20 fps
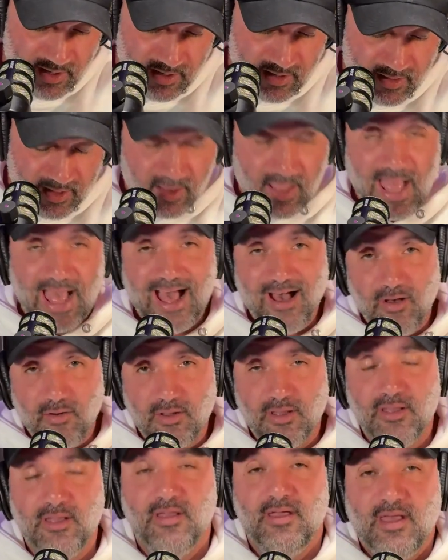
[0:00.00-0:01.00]
Like,
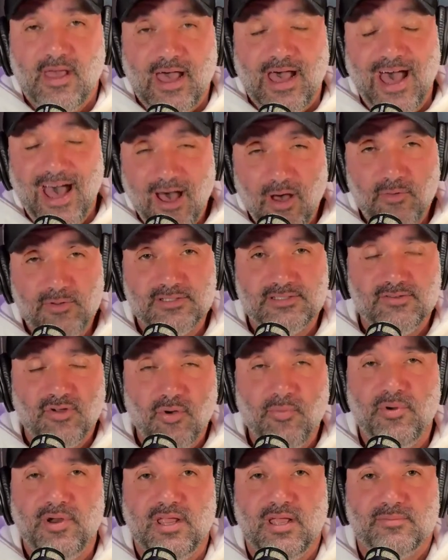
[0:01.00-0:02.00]
how is
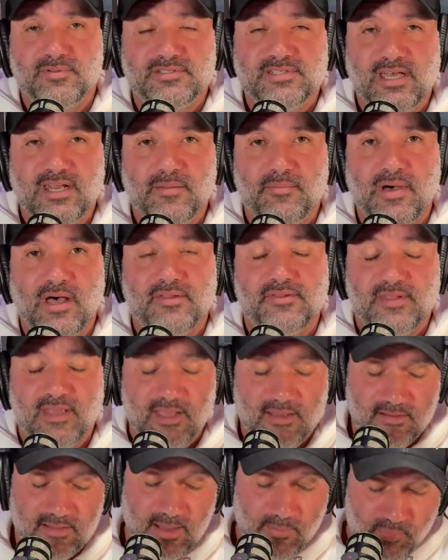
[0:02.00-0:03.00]
nobody upset about that?
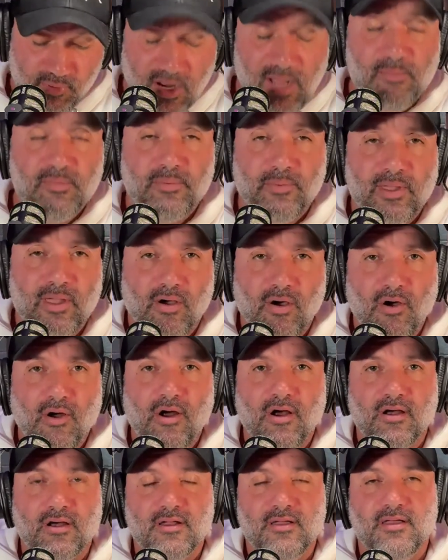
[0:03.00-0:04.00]
They probably
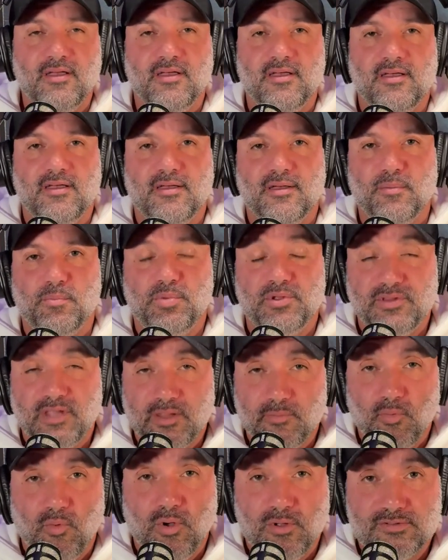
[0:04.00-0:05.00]
are, but they
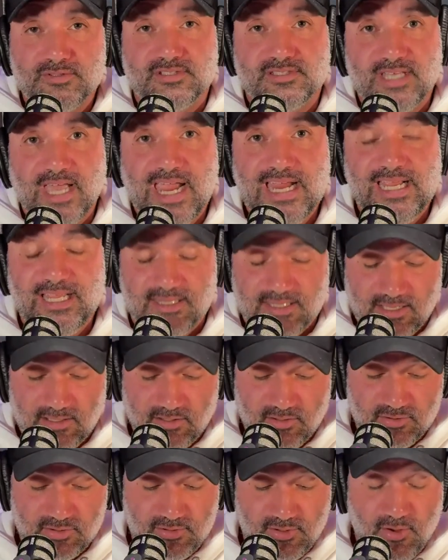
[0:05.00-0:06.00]
won't say anything.
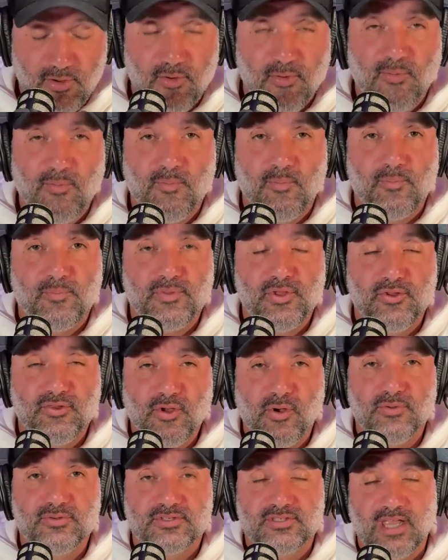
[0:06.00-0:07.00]
You
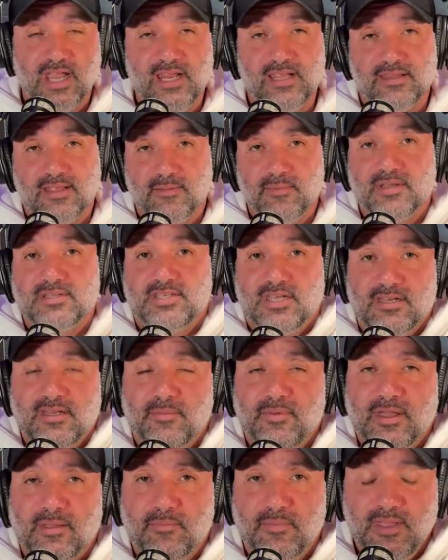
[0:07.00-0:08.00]
don't say anything because you end up
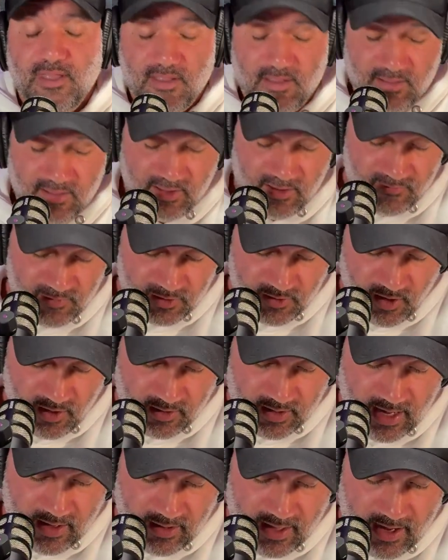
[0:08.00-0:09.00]
like me if you talk
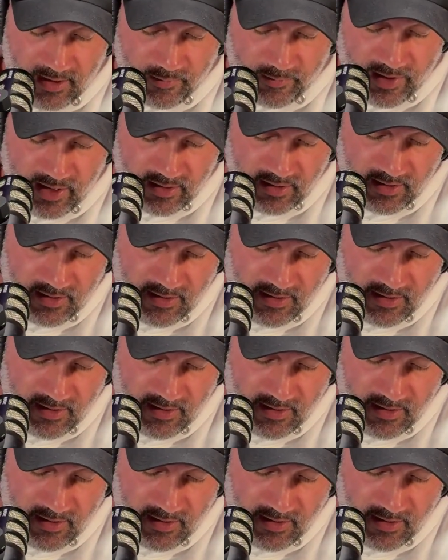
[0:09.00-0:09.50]
out loud about it.